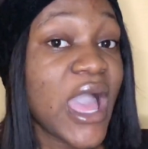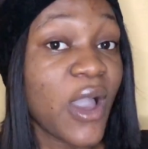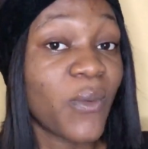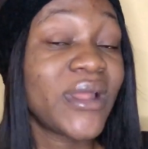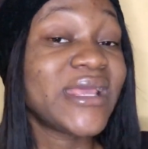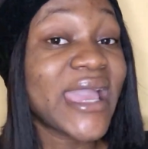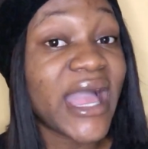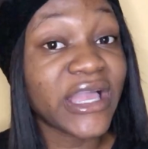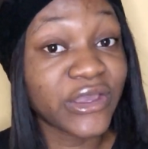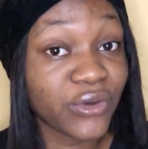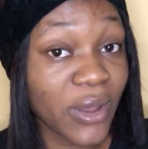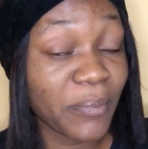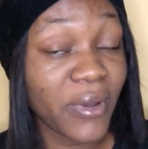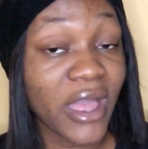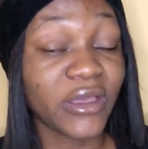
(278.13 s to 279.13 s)
when he had
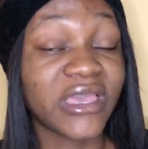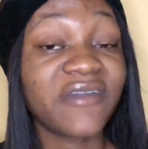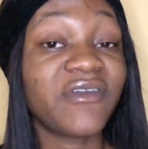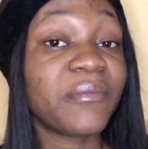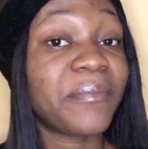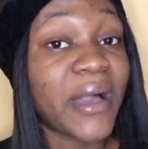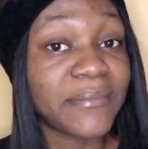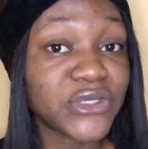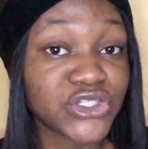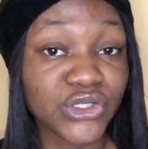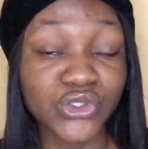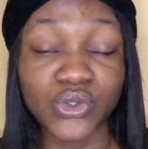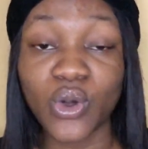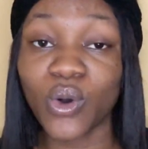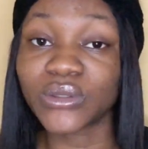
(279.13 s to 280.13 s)
given
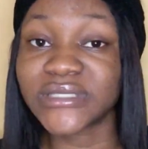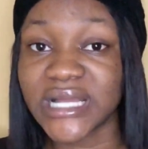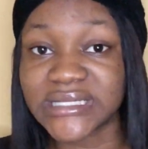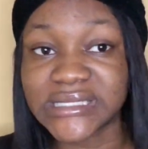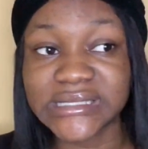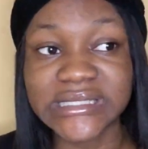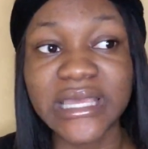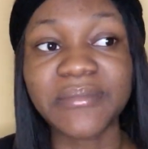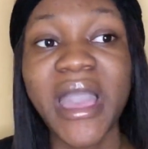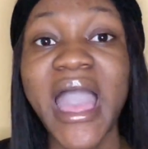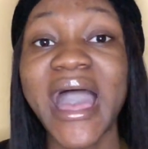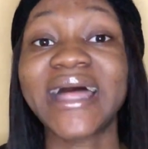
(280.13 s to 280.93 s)
permission to call Tati's name,